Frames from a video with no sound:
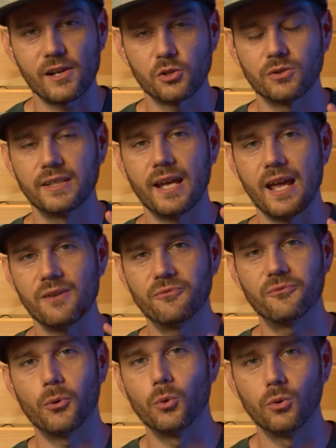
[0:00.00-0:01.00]
actually a
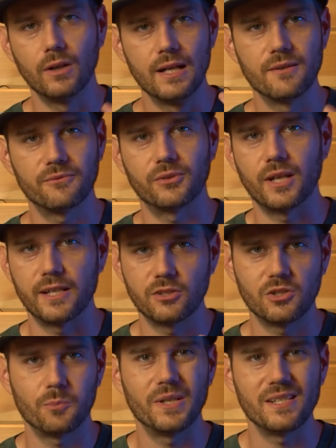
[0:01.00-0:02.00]

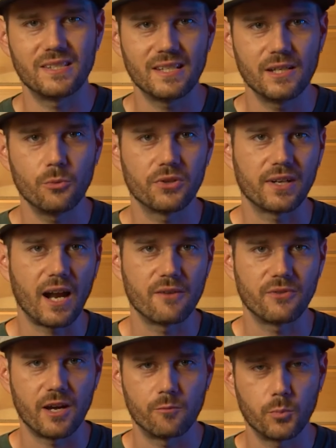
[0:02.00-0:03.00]
full-fledged PC with an
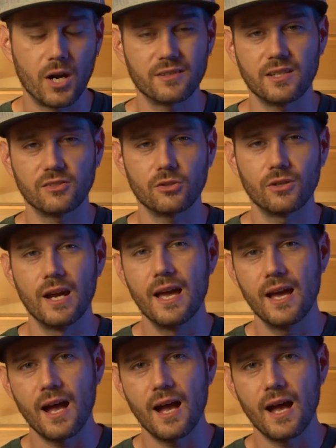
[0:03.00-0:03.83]
i5 processor,